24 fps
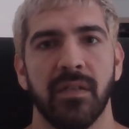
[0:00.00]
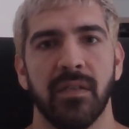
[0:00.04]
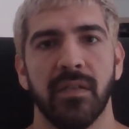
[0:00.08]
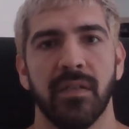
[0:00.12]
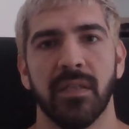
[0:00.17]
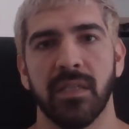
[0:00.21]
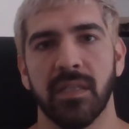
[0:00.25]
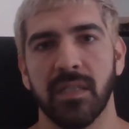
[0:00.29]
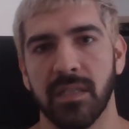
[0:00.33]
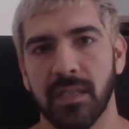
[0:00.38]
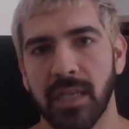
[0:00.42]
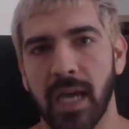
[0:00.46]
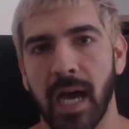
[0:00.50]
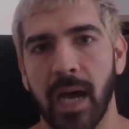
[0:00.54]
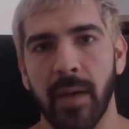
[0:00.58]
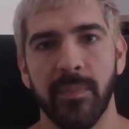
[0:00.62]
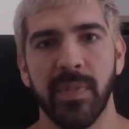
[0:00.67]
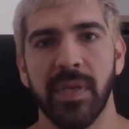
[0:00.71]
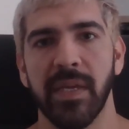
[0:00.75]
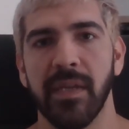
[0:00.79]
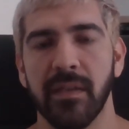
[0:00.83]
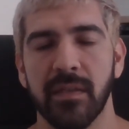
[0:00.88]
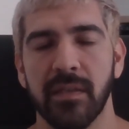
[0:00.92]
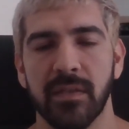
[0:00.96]
Stop
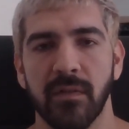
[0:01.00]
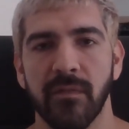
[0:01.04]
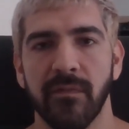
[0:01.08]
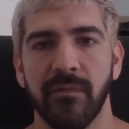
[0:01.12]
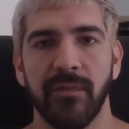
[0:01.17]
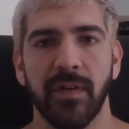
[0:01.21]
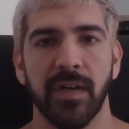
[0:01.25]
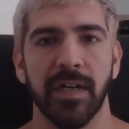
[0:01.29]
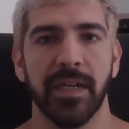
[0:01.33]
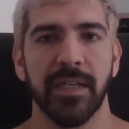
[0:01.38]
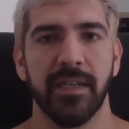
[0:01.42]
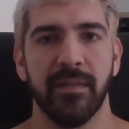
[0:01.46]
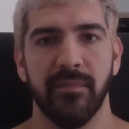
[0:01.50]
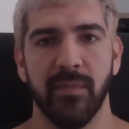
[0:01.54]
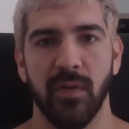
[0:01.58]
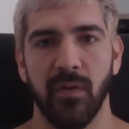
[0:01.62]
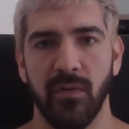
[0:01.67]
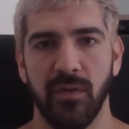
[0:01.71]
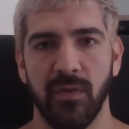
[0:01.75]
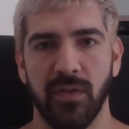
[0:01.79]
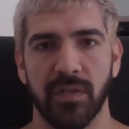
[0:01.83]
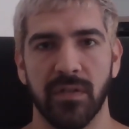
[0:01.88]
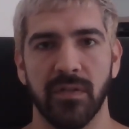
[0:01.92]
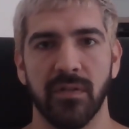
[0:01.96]
being so fucking
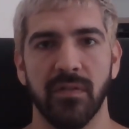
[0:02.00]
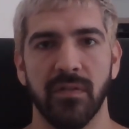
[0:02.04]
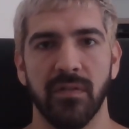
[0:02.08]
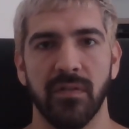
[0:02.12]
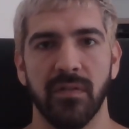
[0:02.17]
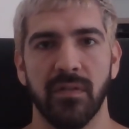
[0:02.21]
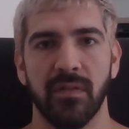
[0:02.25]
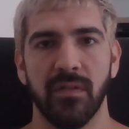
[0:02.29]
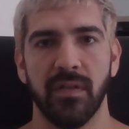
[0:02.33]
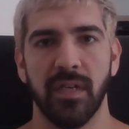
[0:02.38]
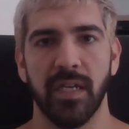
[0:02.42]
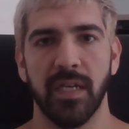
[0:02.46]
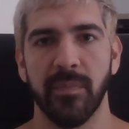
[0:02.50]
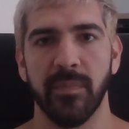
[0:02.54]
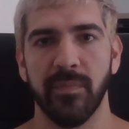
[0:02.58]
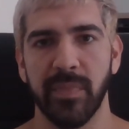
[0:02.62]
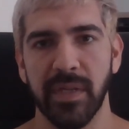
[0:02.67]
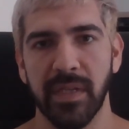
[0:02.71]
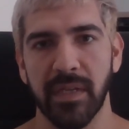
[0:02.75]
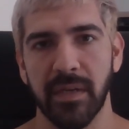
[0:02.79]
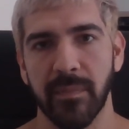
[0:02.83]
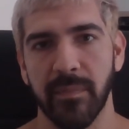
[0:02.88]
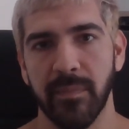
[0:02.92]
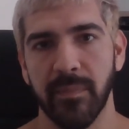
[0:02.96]
emotional and
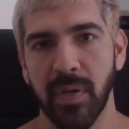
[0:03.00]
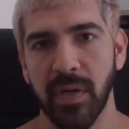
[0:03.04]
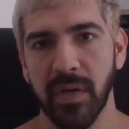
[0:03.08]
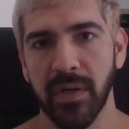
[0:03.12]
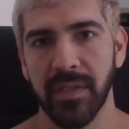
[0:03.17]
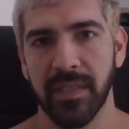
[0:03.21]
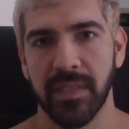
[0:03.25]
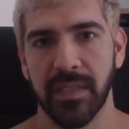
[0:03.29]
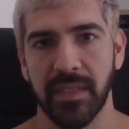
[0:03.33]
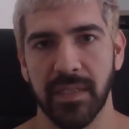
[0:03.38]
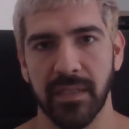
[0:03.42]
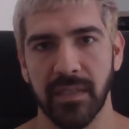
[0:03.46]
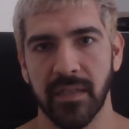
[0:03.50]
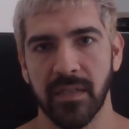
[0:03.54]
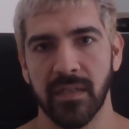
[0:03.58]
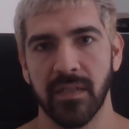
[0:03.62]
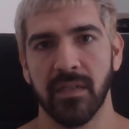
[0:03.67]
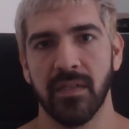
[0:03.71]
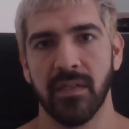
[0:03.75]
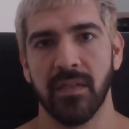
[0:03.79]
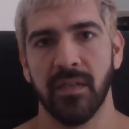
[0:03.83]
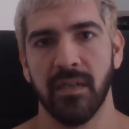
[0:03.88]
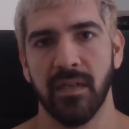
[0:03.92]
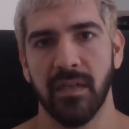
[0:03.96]
being a pussy
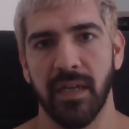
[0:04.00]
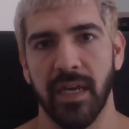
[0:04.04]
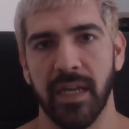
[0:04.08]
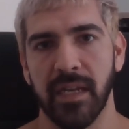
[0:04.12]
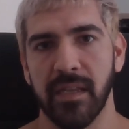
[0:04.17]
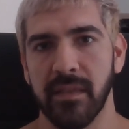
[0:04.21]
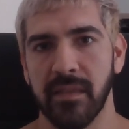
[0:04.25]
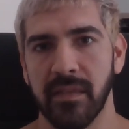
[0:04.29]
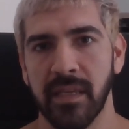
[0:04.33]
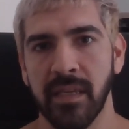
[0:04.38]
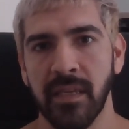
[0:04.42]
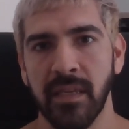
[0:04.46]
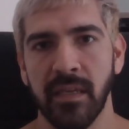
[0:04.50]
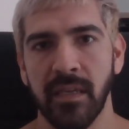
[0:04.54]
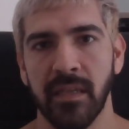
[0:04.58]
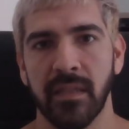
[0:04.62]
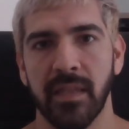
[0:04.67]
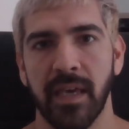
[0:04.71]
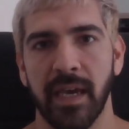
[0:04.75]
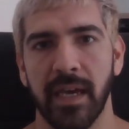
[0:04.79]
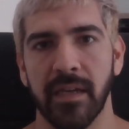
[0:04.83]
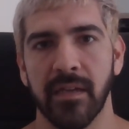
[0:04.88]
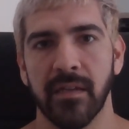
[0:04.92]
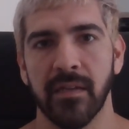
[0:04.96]
and thinking
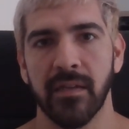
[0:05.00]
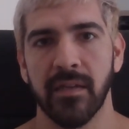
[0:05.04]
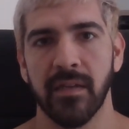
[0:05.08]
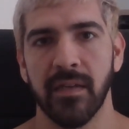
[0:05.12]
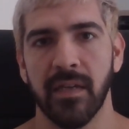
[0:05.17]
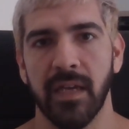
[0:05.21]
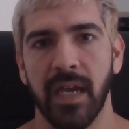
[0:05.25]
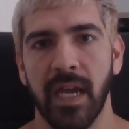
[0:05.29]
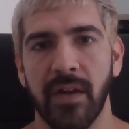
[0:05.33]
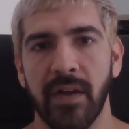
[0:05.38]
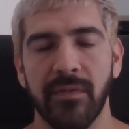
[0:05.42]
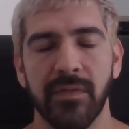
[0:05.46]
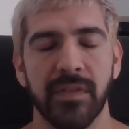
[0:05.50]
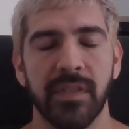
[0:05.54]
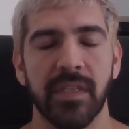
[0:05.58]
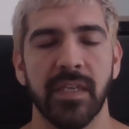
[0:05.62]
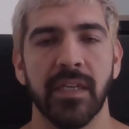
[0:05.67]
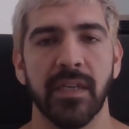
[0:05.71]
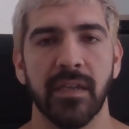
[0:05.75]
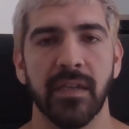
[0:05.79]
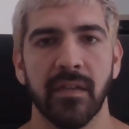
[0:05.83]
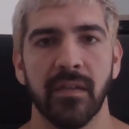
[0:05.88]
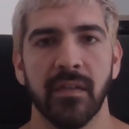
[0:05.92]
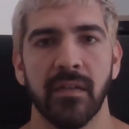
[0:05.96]
that
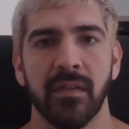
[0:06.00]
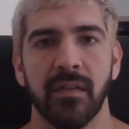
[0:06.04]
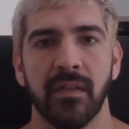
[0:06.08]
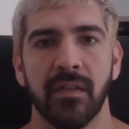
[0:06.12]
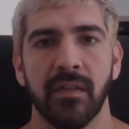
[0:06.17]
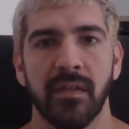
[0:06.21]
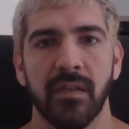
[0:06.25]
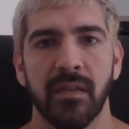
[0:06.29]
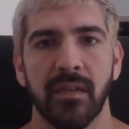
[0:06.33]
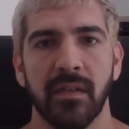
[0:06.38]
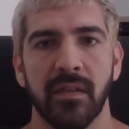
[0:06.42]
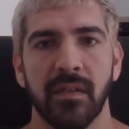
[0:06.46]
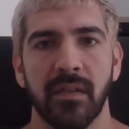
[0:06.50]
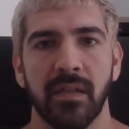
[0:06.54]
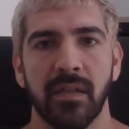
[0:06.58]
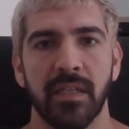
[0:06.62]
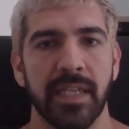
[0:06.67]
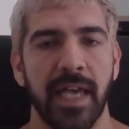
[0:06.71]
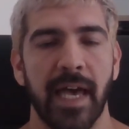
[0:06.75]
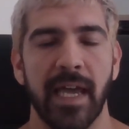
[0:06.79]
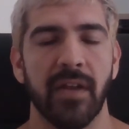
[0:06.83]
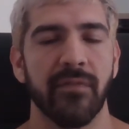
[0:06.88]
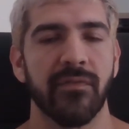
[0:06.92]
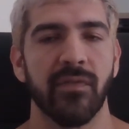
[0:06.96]
everything
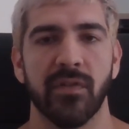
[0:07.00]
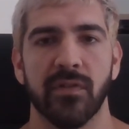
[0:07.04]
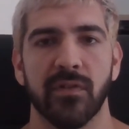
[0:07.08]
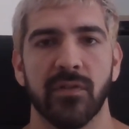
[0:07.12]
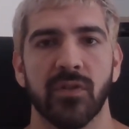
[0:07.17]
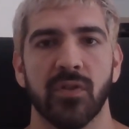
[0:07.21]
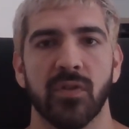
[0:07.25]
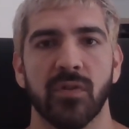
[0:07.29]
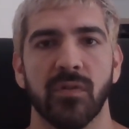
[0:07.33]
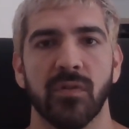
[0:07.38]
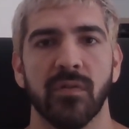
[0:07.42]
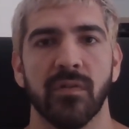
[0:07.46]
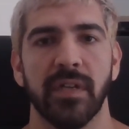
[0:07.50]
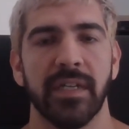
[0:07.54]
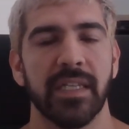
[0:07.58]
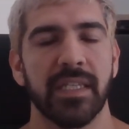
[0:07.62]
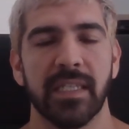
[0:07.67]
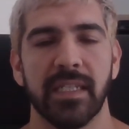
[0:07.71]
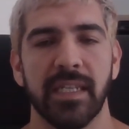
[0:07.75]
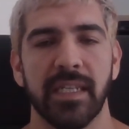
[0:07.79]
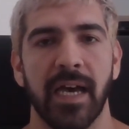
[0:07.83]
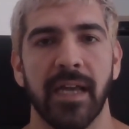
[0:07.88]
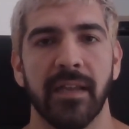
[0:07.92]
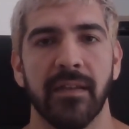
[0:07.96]
is out of your control.
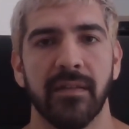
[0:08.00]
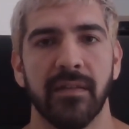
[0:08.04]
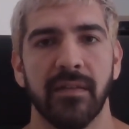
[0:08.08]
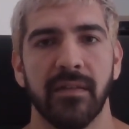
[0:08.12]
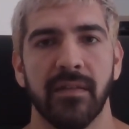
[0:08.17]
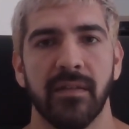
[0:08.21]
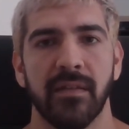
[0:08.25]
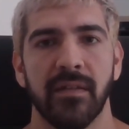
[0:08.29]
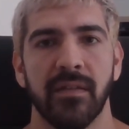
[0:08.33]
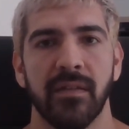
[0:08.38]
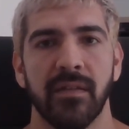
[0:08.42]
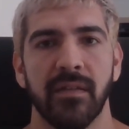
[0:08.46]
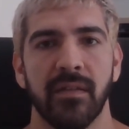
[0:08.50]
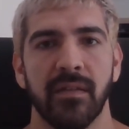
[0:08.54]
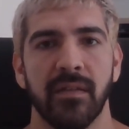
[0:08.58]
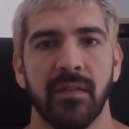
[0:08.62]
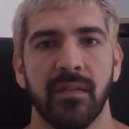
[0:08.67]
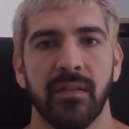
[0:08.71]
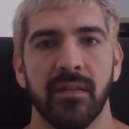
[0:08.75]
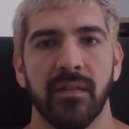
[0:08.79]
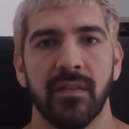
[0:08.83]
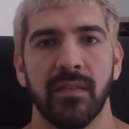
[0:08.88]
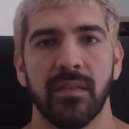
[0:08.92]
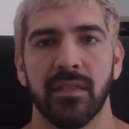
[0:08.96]
It's not.
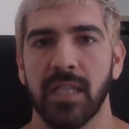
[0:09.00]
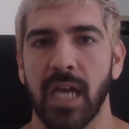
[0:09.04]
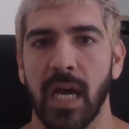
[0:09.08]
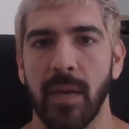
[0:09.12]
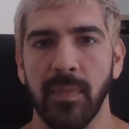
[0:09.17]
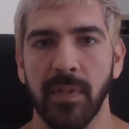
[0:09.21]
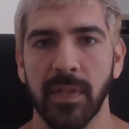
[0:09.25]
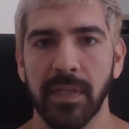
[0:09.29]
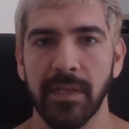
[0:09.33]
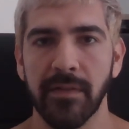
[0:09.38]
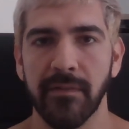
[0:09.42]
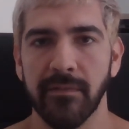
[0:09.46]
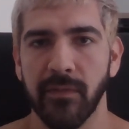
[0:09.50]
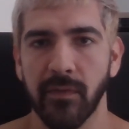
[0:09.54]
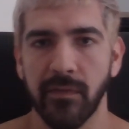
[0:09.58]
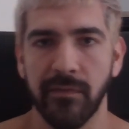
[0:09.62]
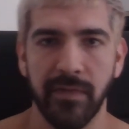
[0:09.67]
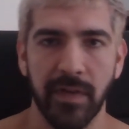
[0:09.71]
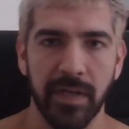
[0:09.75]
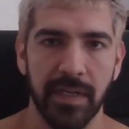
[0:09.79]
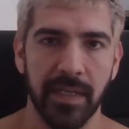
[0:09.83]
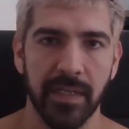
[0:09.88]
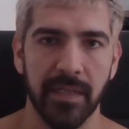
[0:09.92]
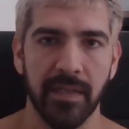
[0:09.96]
Stop looking for
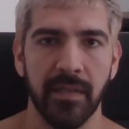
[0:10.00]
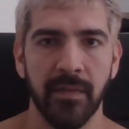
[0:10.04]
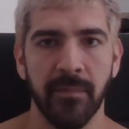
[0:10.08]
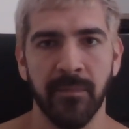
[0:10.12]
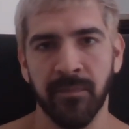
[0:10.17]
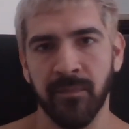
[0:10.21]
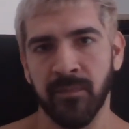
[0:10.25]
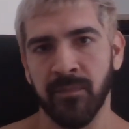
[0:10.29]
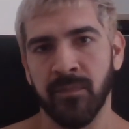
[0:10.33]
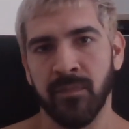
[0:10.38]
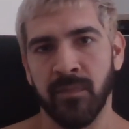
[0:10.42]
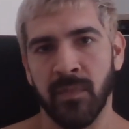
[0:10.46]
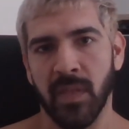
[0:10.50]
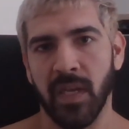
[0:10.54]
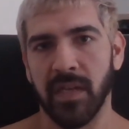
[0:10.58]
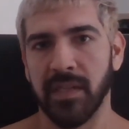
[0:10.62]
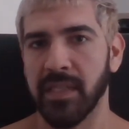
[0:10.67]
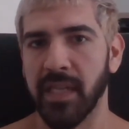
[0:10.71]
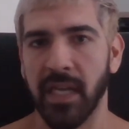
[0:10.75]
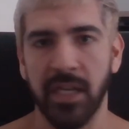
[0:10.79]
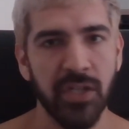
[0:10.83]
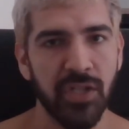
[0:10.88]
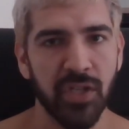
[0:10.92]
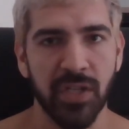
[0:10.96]
fucking
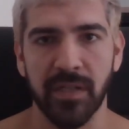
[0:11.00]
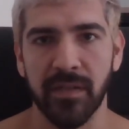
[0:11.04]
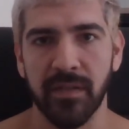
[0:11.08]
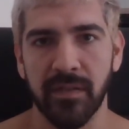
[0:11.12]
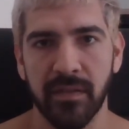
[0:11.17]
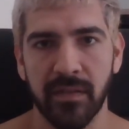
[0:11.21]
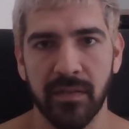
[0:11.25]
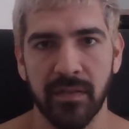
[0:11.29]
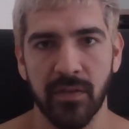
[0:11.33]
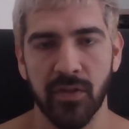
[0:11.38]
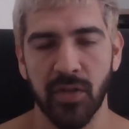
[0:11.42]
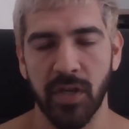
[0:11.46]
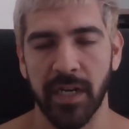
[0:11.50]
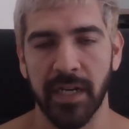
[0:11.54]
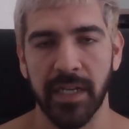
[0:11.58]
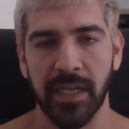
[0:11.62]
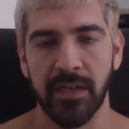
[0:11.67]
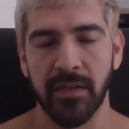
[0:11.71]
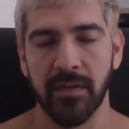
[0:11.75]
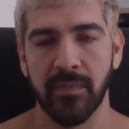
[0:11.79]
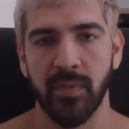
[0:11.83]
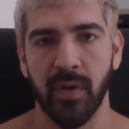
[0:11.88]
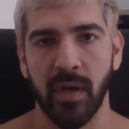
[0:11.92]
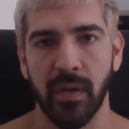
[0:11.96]
attention to try to
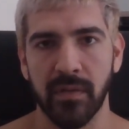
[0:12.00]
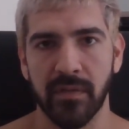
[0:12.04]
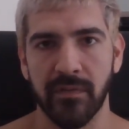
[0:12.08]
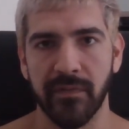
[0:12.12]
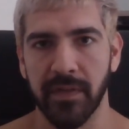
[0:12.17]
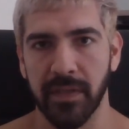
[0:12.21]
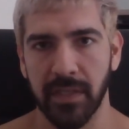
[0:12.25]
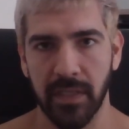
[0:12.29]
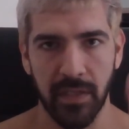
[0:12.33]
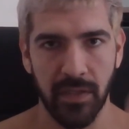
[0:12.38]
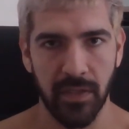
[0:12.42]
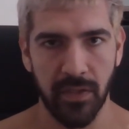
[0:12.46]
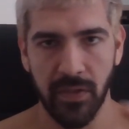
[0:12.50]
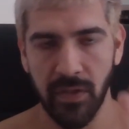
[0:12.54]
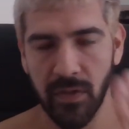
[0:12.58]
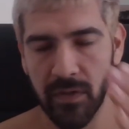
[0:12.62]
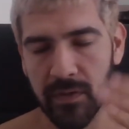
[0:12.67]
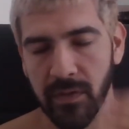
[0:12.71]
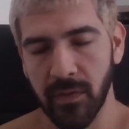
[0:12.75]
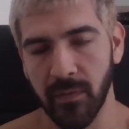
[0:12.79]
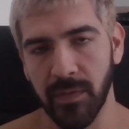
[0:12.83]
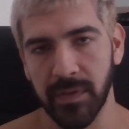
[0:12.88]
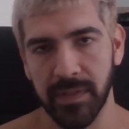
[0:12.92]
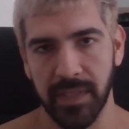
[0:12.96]
get your problems fixed.
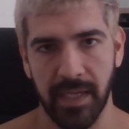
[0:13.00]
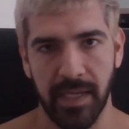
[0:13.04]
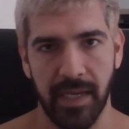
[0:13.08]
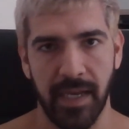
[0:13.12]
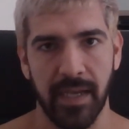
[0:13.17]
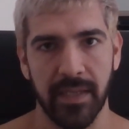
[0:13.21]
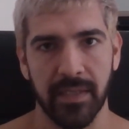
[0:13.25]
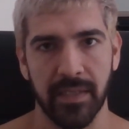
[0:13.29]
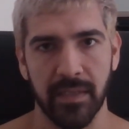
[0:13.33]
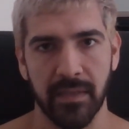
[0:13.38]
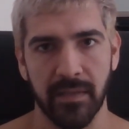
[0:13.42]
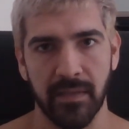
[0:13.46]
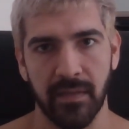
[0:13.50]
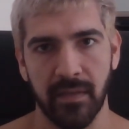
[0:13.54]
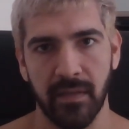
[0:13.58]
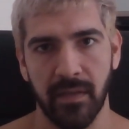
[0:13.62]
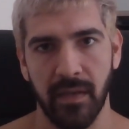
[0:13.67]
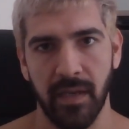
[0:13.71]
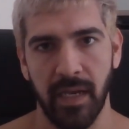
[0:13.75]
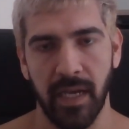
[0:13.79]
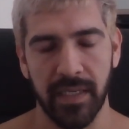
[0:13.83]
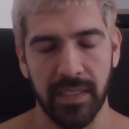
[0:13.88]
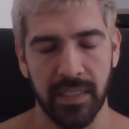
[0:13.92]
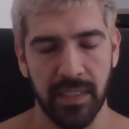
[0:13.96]
You're the one that has
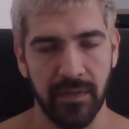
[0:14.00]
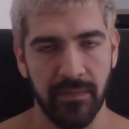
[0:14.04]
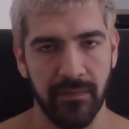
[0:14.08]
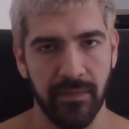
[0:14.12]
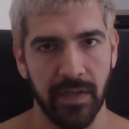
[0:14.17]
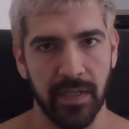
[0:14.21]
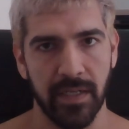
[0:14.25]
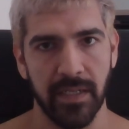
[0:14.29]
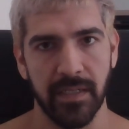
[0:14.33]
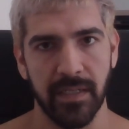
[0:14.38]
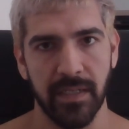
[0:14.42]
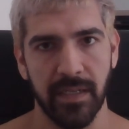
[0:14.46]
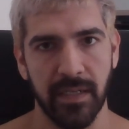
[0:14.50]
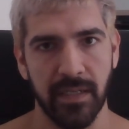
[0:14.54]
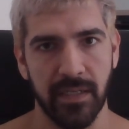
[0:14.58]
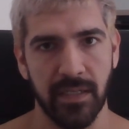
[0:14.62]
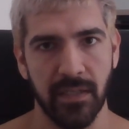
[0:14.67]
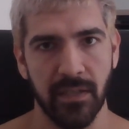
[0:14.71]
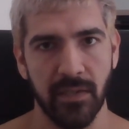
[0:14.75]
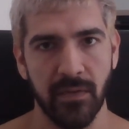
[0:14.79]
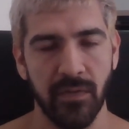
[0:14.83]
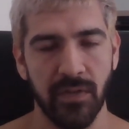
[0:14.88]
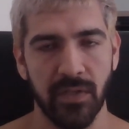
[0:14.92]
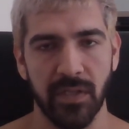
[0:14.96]
has the fucking uh,
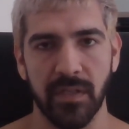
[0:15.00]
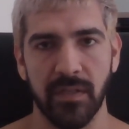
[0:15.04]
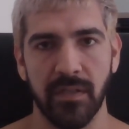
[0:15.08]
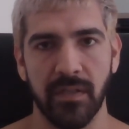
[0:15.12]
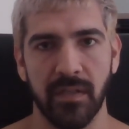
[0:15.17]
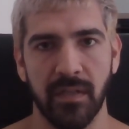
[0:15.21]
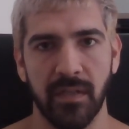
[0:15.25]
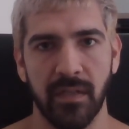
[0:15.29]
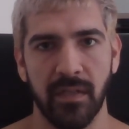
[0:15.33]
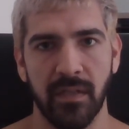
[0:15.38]
solution.